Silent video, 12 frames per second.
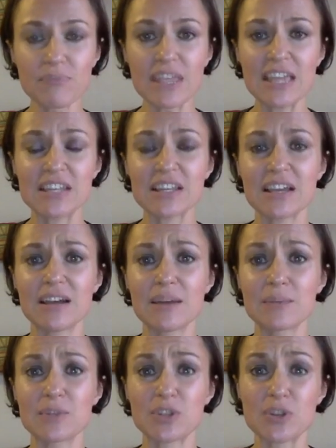
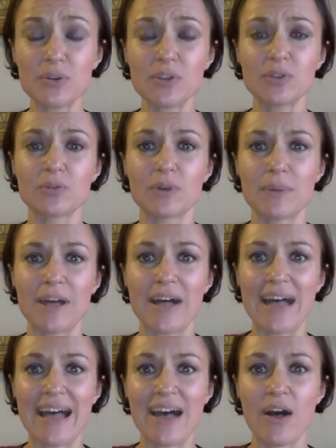and show you about
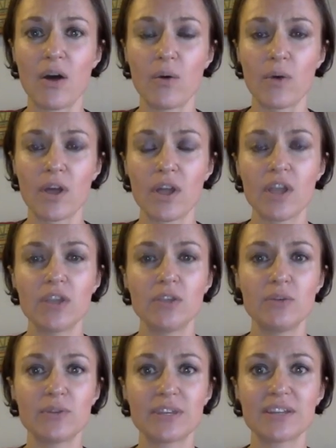how
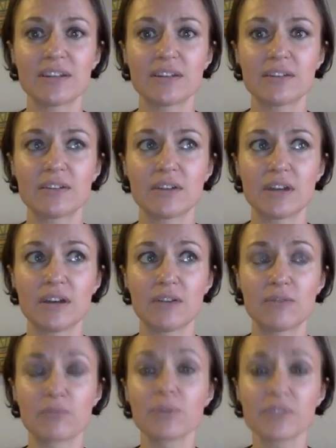you can
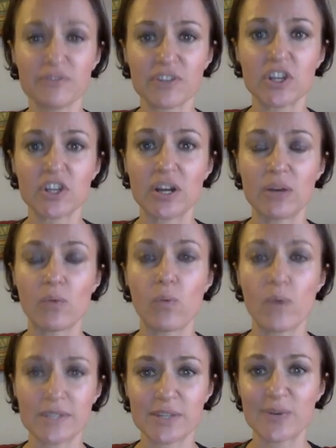really figure out
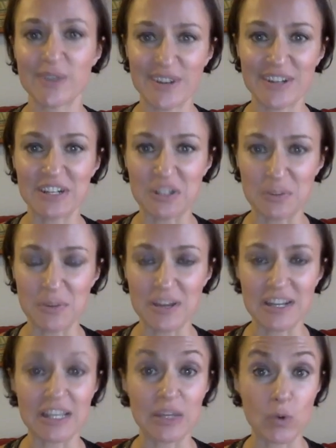what's going on in your
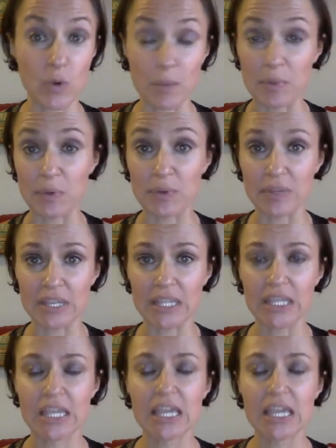body hormonally,